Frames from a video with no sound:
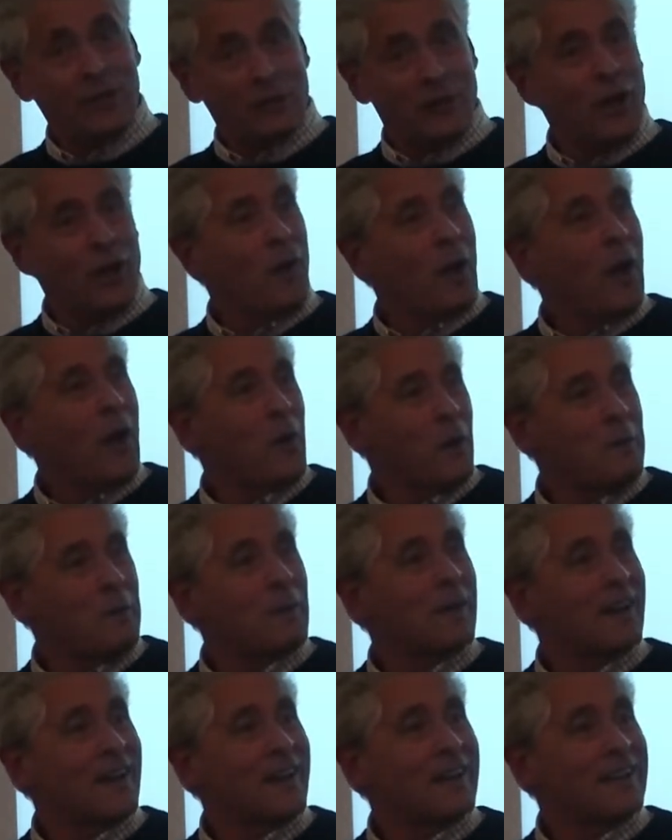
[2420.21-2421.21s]
you know how a
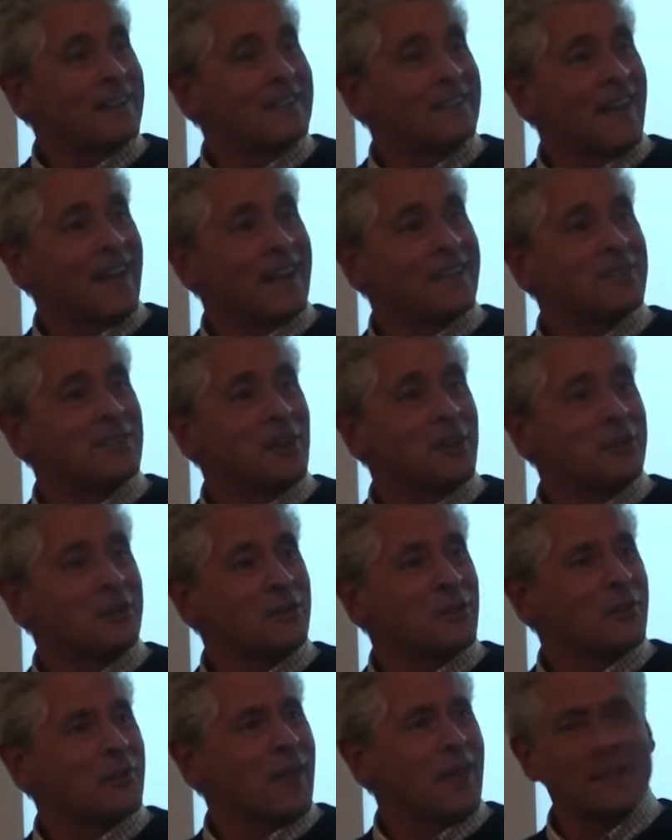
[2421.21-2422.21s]
banana tastes,
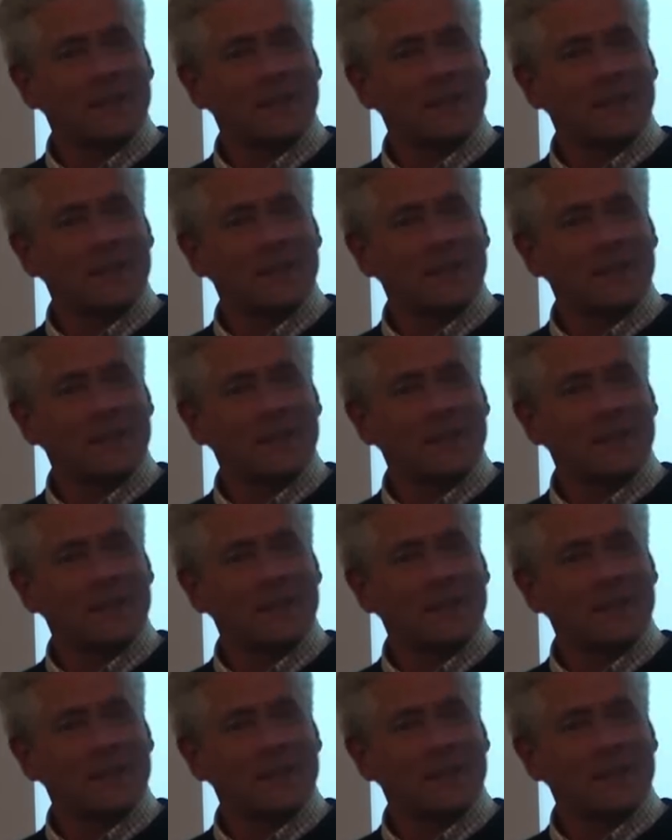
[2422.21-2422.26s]
don't you?